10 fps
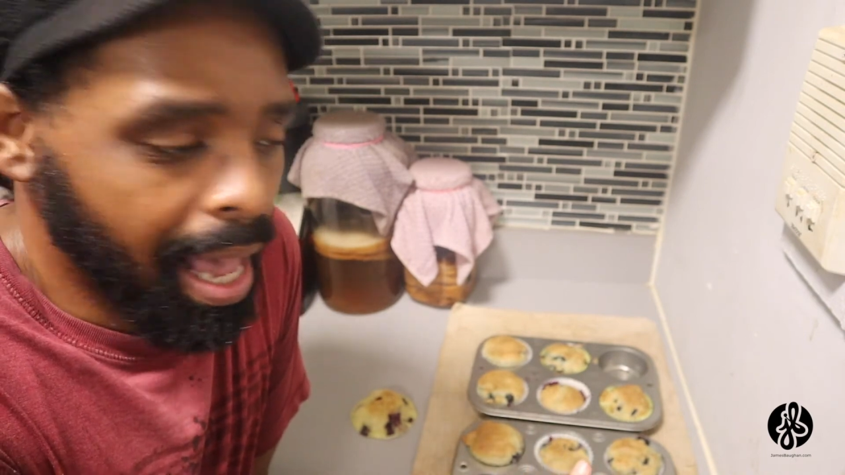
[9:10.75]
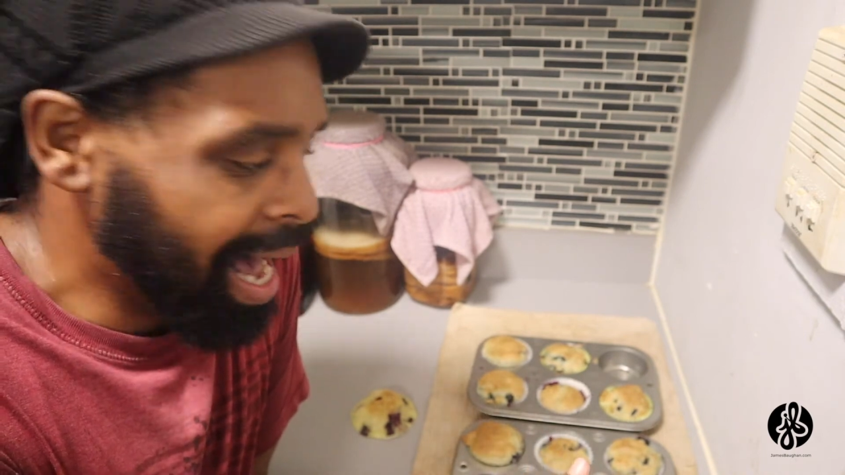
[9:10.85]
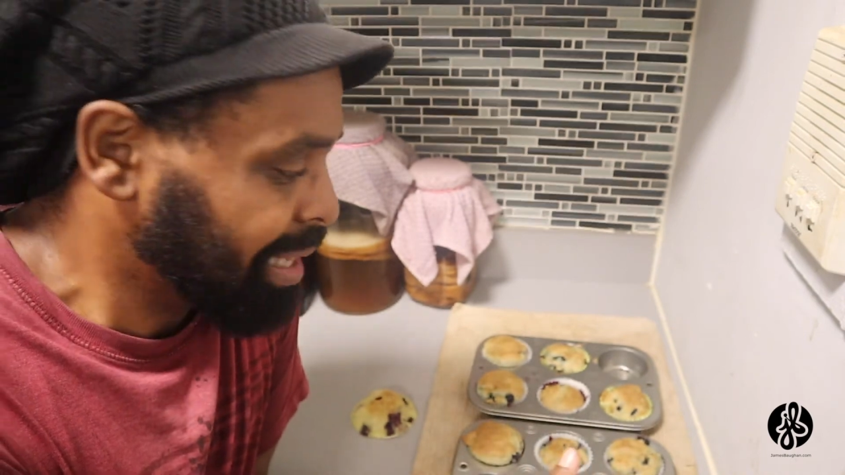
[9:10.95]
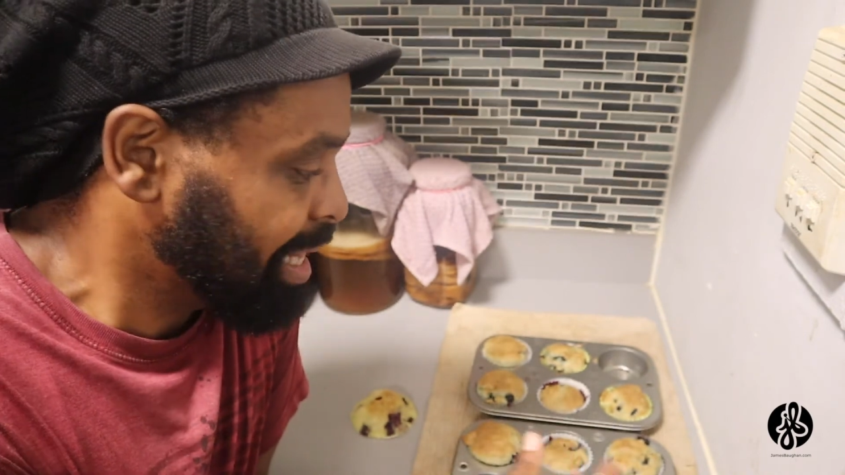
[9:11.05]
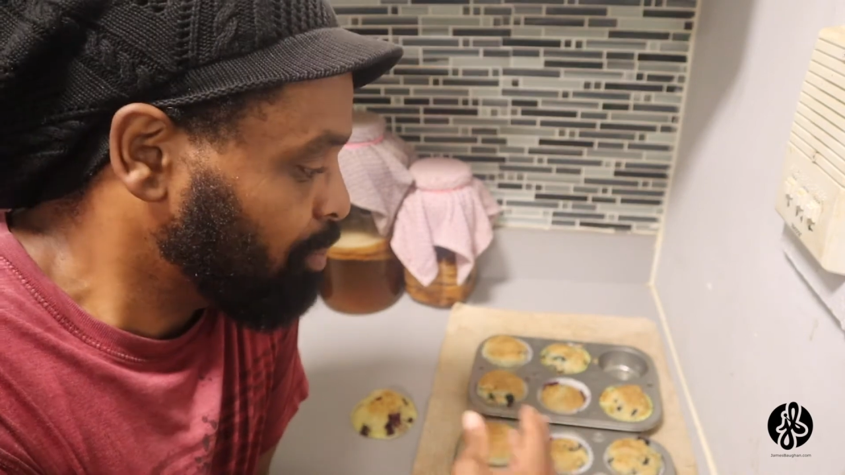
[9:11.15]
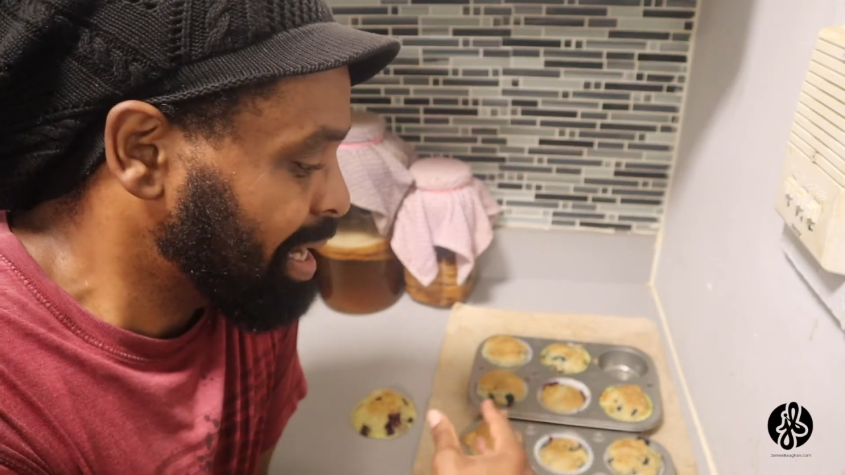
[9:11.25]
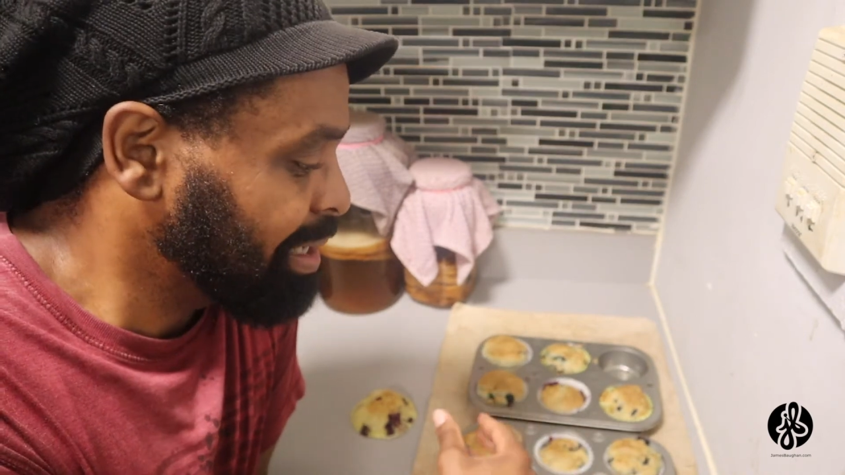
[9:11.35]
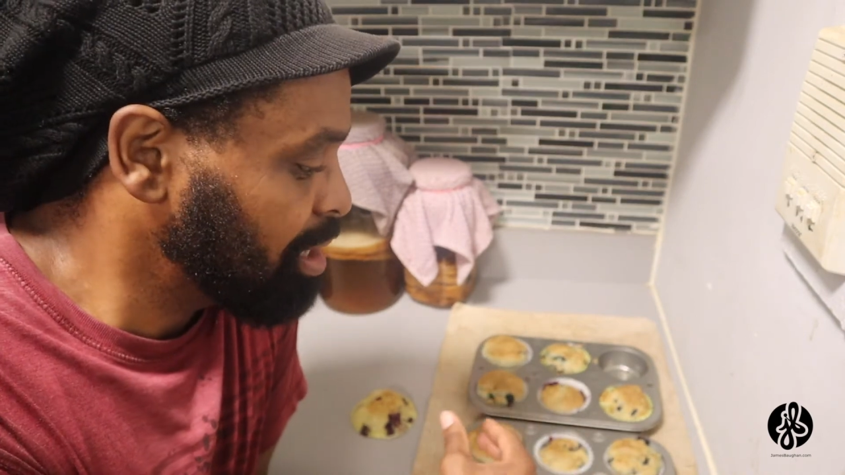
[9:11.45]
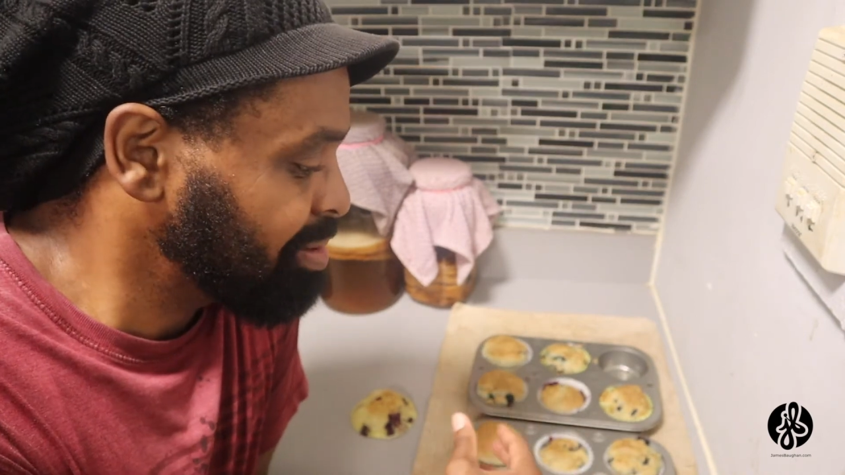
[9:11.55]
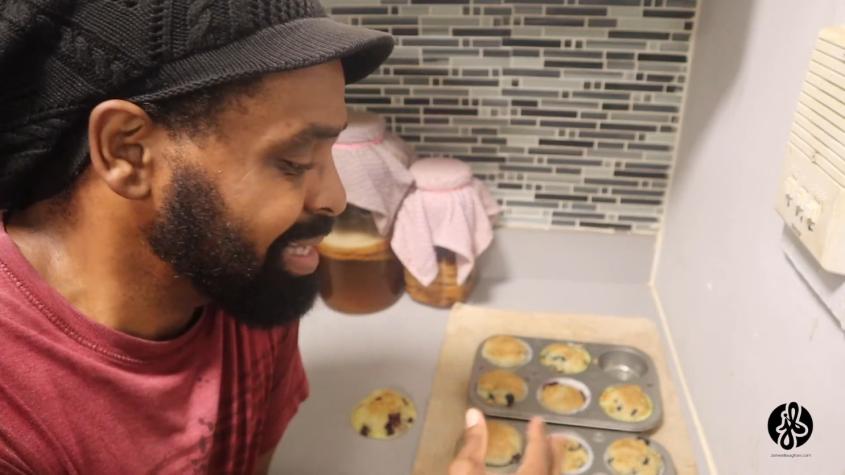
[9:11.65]
I think what I
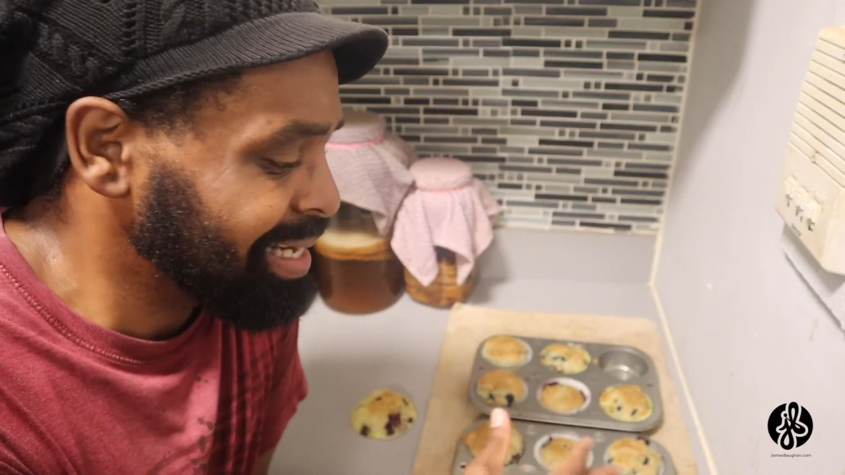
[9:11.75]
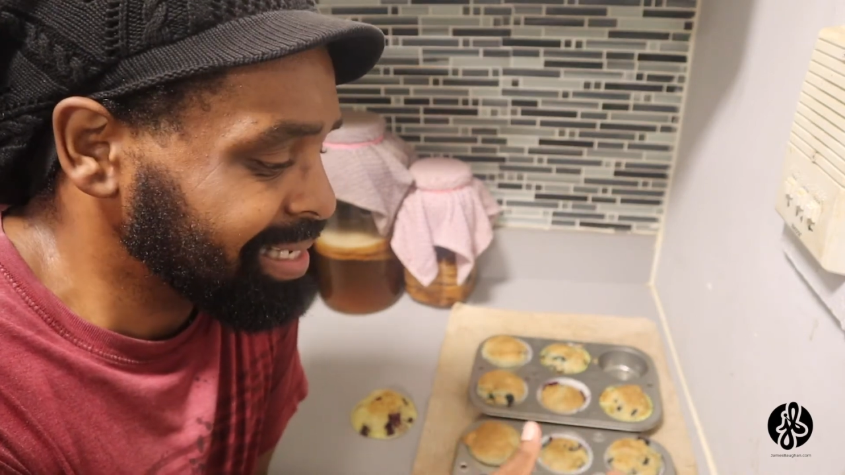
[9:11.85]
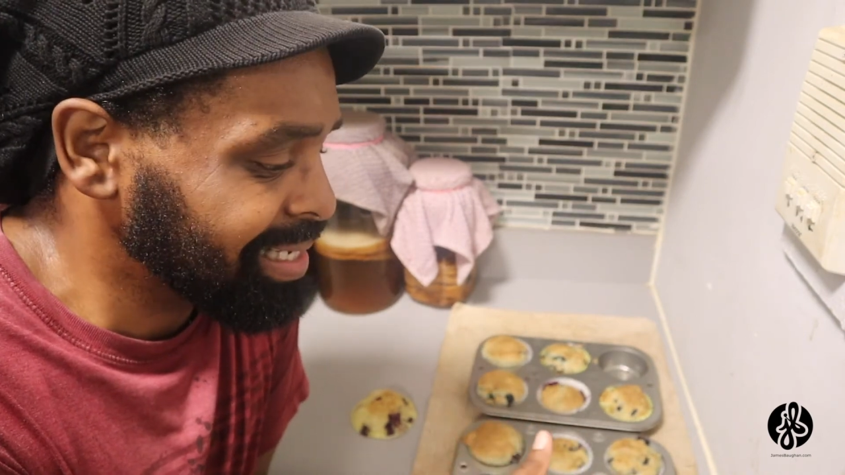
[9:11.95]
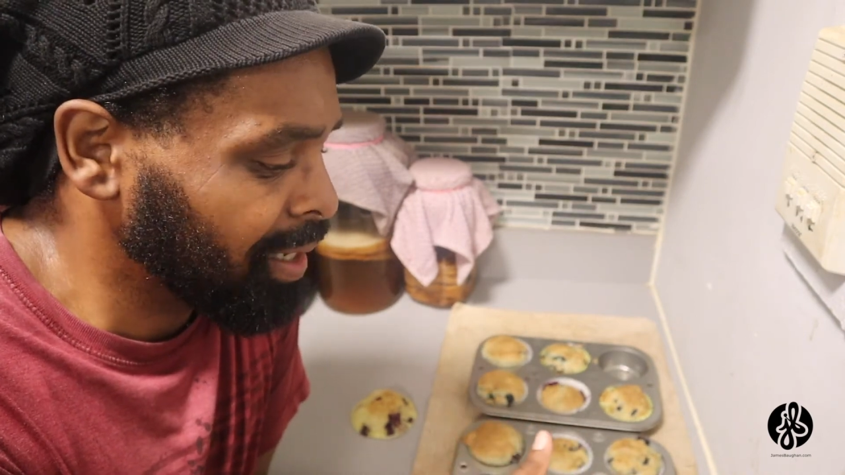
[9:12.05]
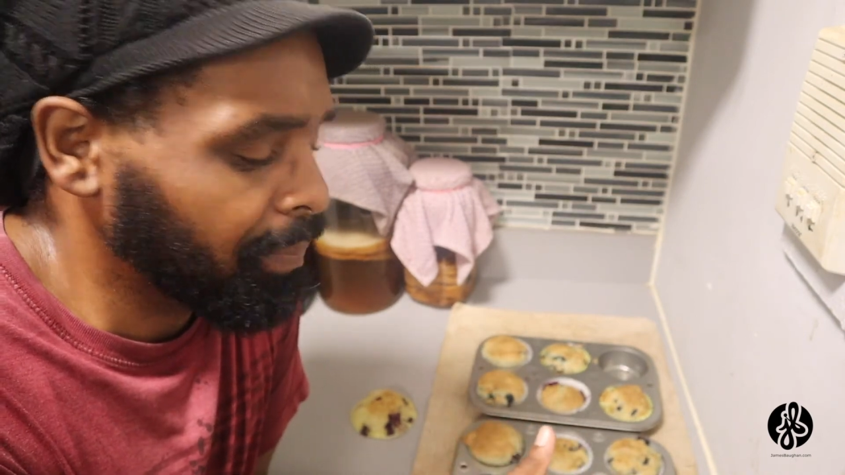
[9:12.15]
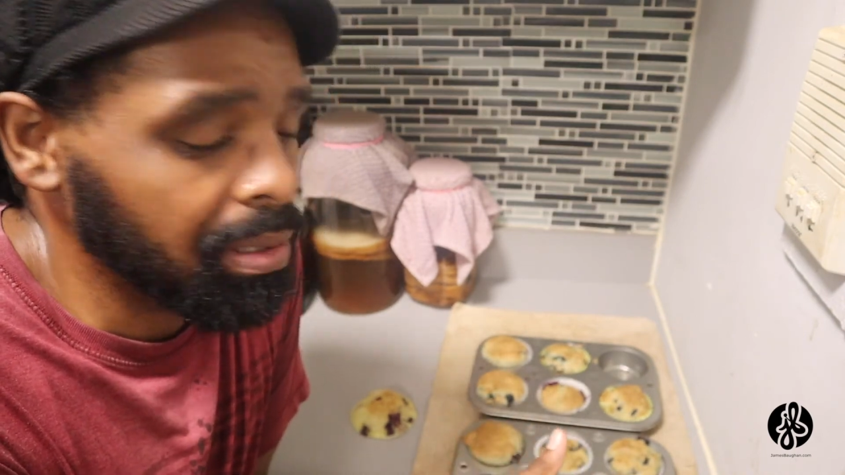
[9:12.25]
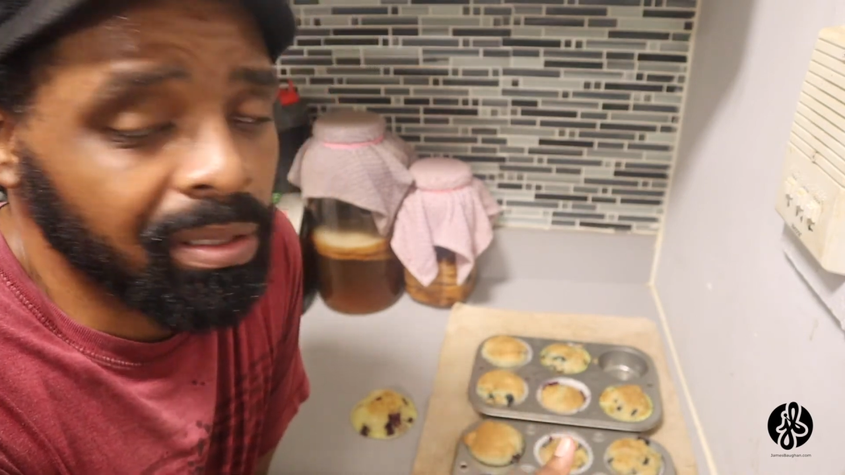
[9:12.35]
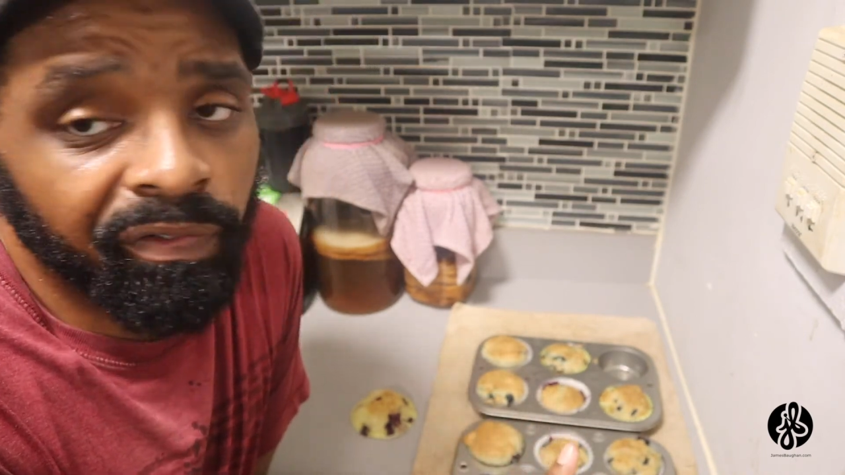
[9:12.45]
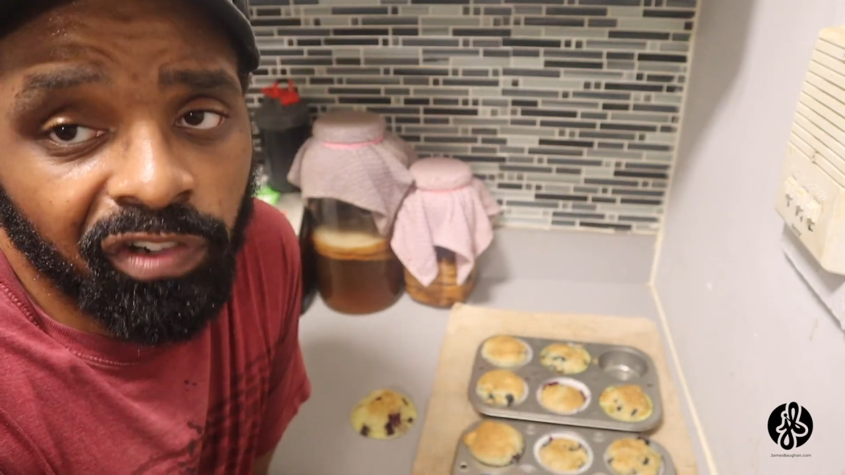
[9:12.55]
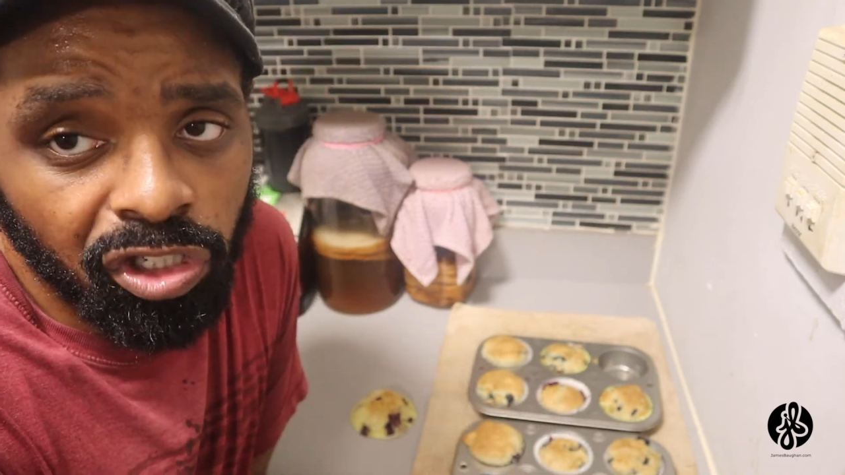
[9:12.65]
need to do is let it sit, put it in
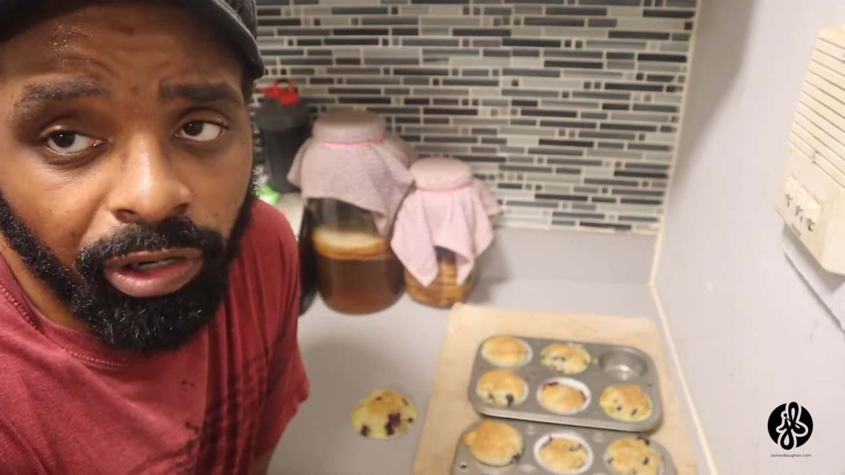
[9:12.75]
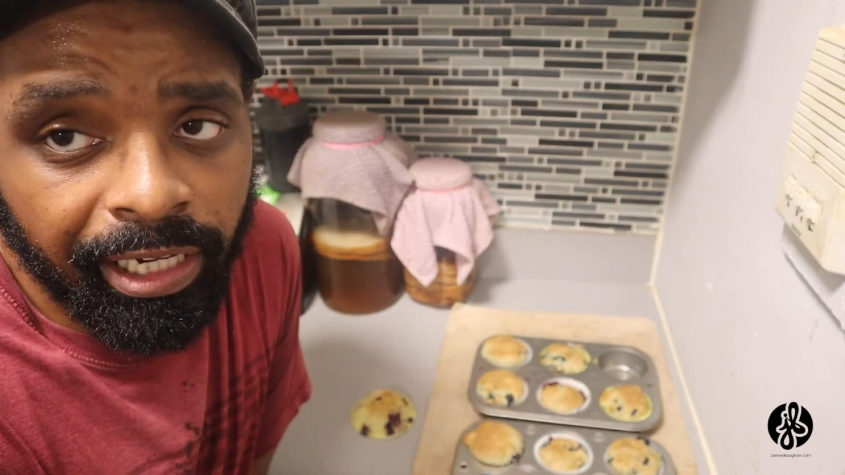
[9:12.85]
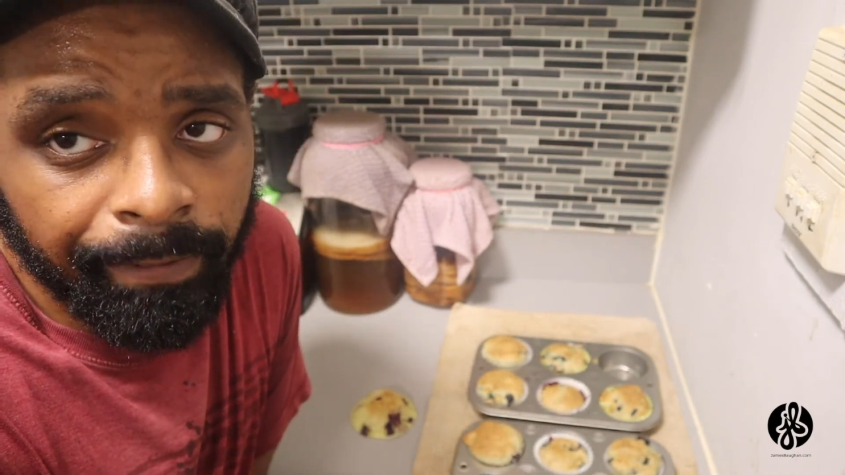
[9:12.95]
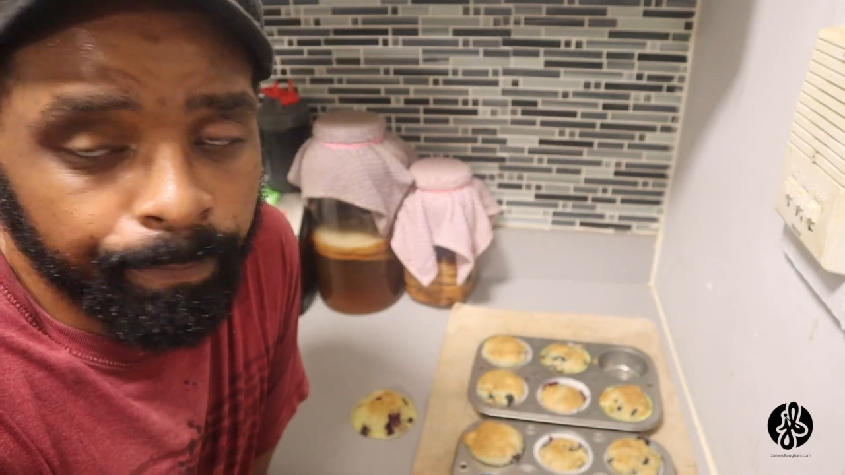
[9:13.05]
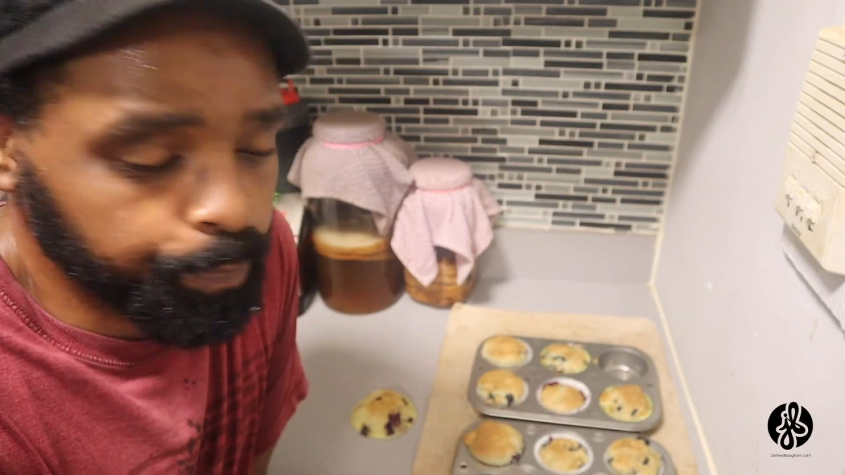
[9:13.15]
the refrigerator.